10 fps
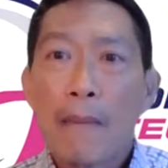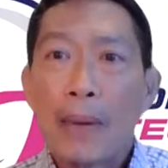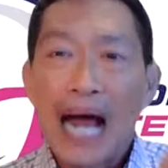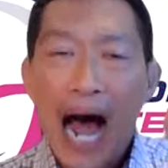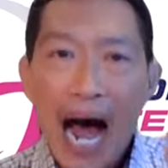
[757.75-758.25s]

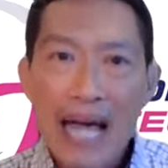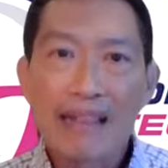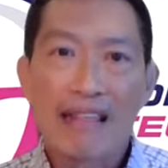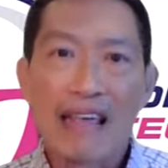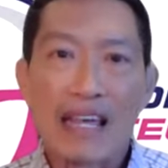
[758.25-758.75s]
but
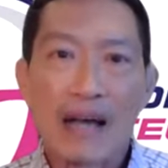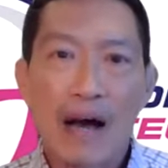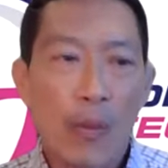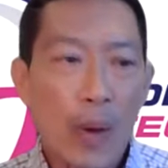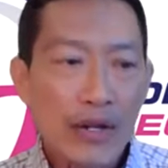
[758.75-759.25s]
I think
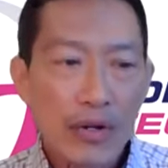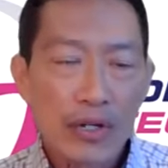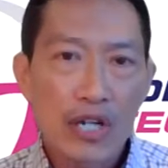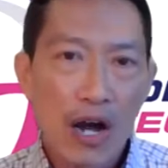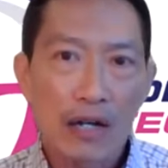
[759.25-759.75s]
when
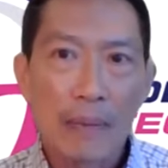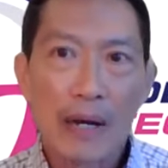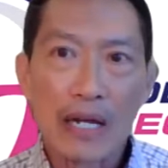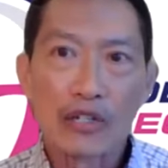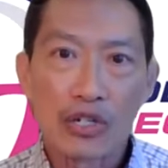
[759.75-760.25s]
you talk
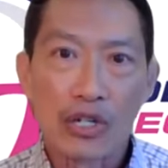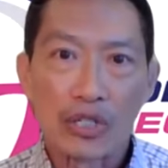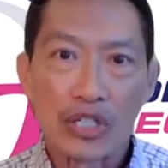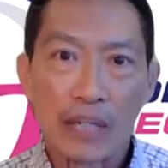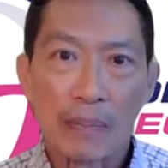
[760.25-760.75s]
about
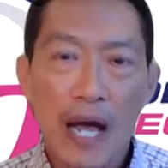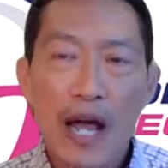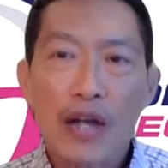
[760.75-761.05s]
internship,